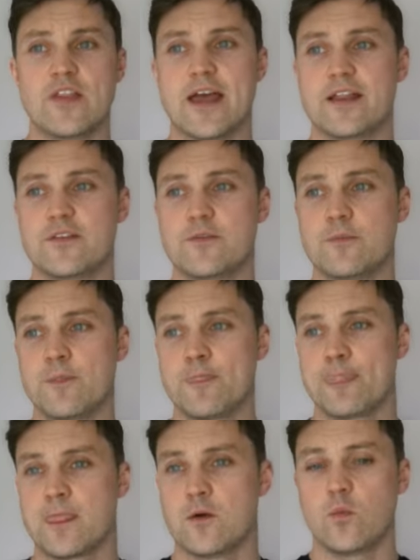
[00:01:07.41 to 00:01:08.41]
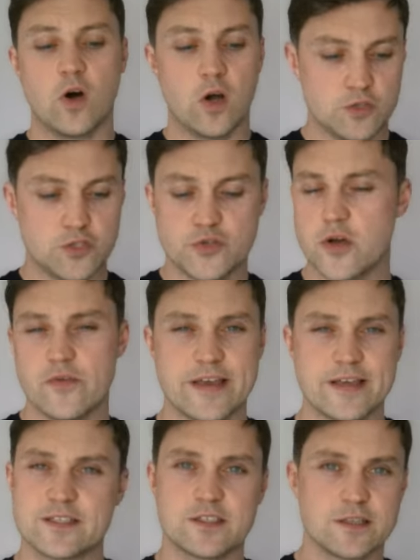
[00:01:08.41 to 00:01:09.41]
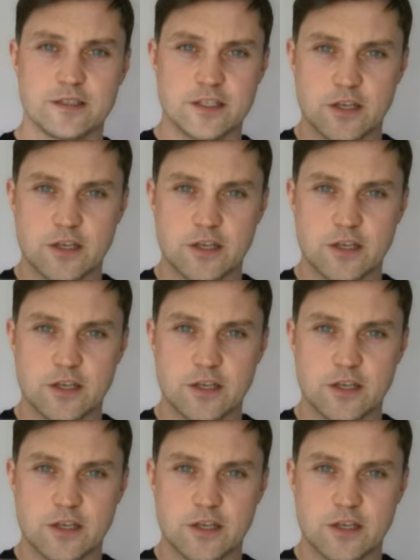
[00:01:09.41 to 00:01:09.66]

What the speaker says: then why would you know this?